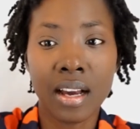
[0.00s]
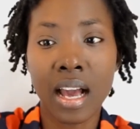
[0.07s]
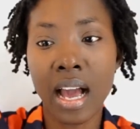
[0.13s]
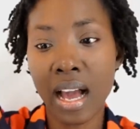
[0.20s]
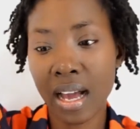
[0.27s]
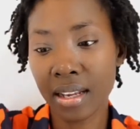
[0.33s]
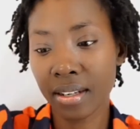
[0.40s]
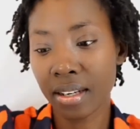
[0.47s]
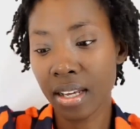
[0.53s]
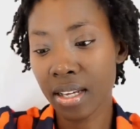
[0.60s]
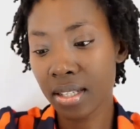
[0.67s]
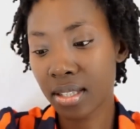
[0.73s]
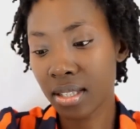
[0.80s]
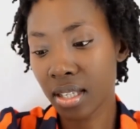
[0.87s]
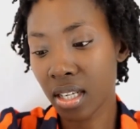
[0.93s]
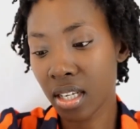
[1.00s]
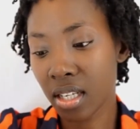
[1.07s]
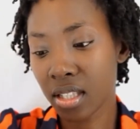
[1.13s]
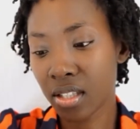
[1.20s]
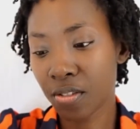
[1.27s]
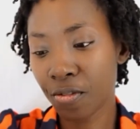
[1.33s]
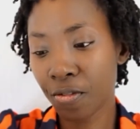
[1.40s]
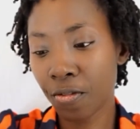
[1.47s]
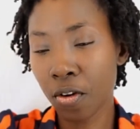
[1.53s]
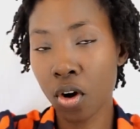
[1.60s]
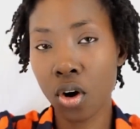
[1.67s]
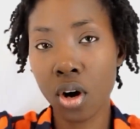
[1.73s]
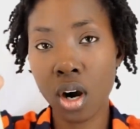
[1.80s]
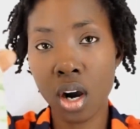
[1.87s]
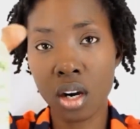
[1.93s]
and this is
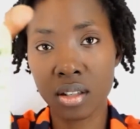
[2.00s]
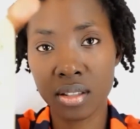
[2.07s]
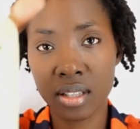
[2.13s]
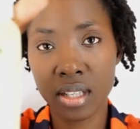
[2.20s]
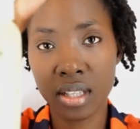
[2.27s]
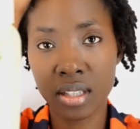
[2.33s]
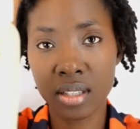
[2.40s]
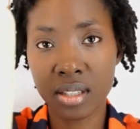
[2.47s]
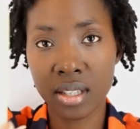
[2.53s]
4 ounces